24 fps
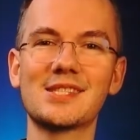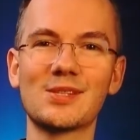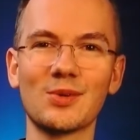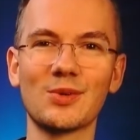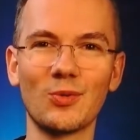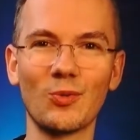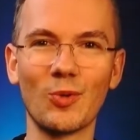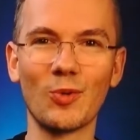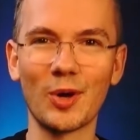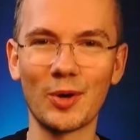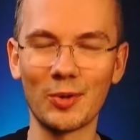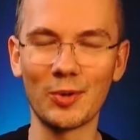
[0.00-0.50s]

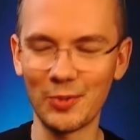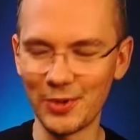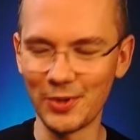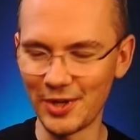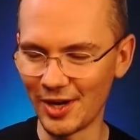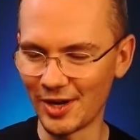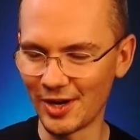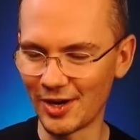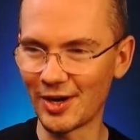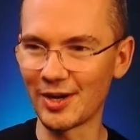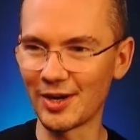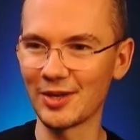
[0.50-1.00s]
where we
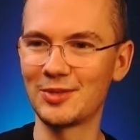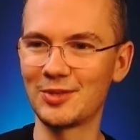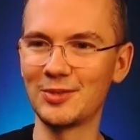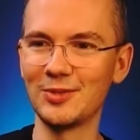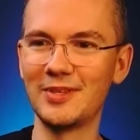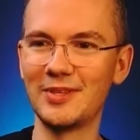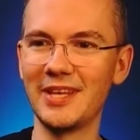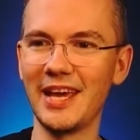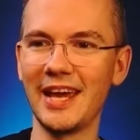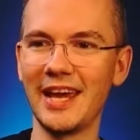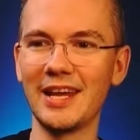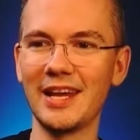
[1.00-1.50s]
are
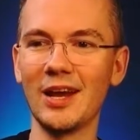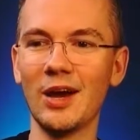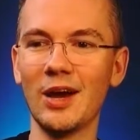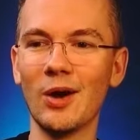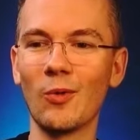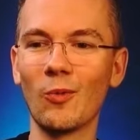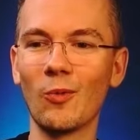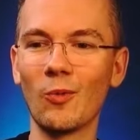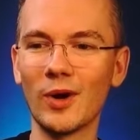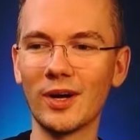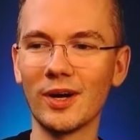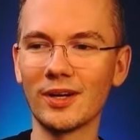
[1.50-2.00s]
today.
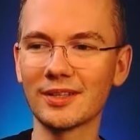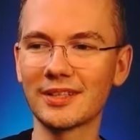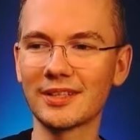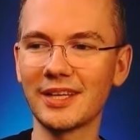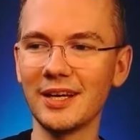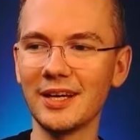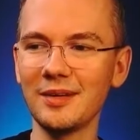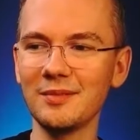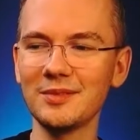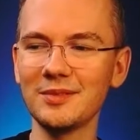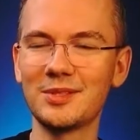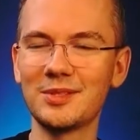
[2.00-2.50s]

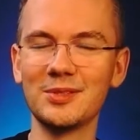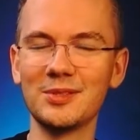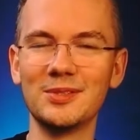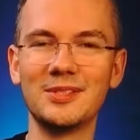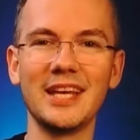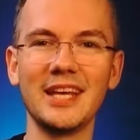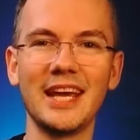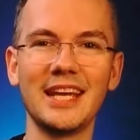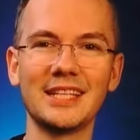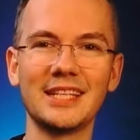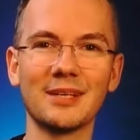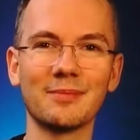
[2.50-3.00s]
Welcome to
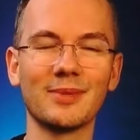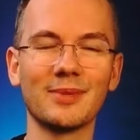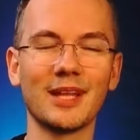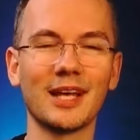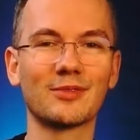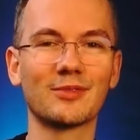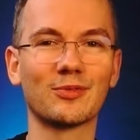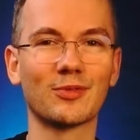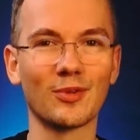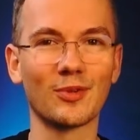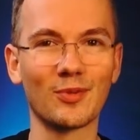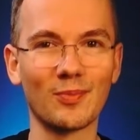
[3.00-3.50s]
Data
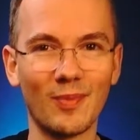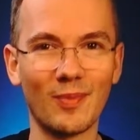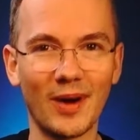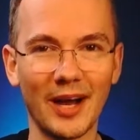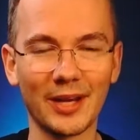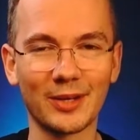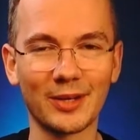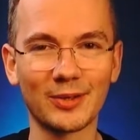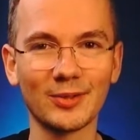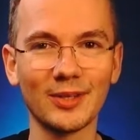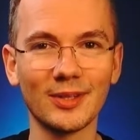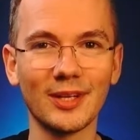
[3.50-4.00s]
Platform
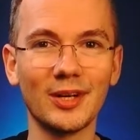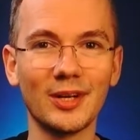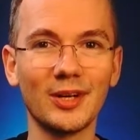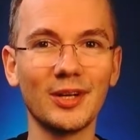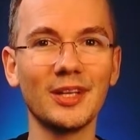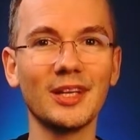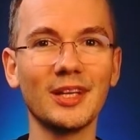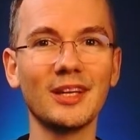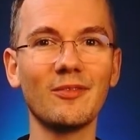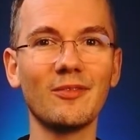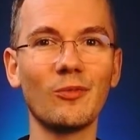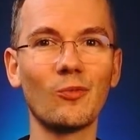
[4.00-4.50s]

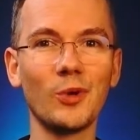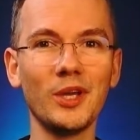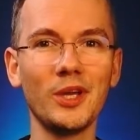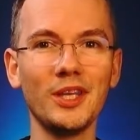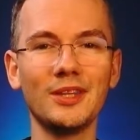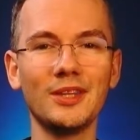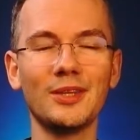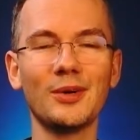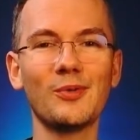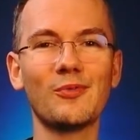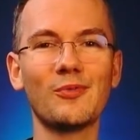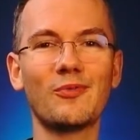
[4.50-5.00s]
Microlearning
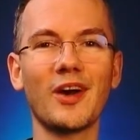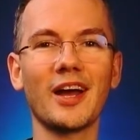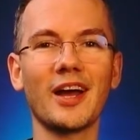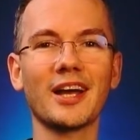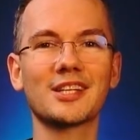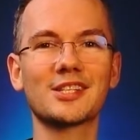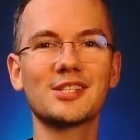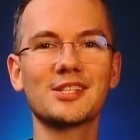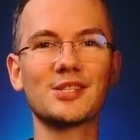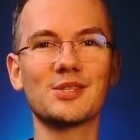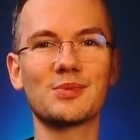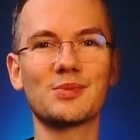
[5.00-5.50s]
Window
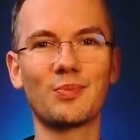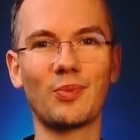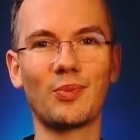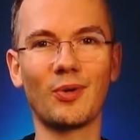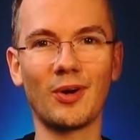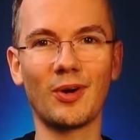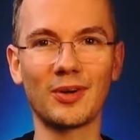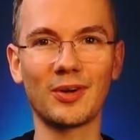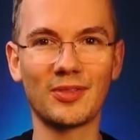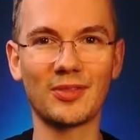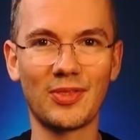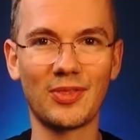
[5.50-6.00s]
Functions
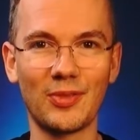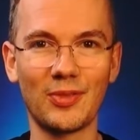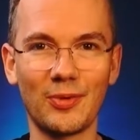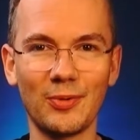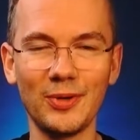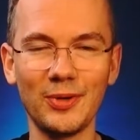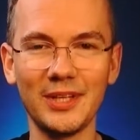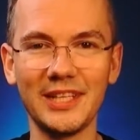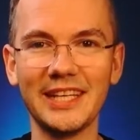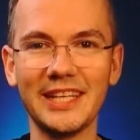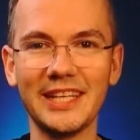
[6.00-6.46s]
Part 3,